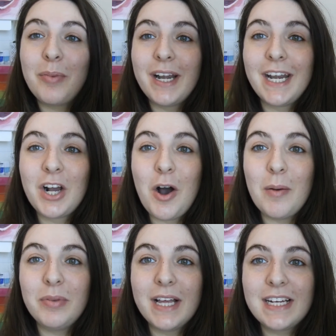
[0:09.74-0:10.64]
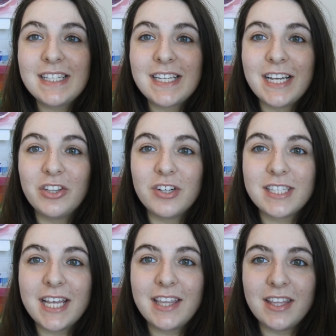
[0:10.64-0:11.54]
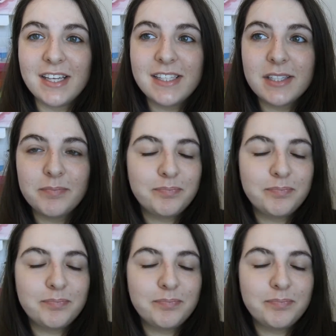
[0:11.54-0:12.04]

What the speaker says: Brightening Complex. It looks like this.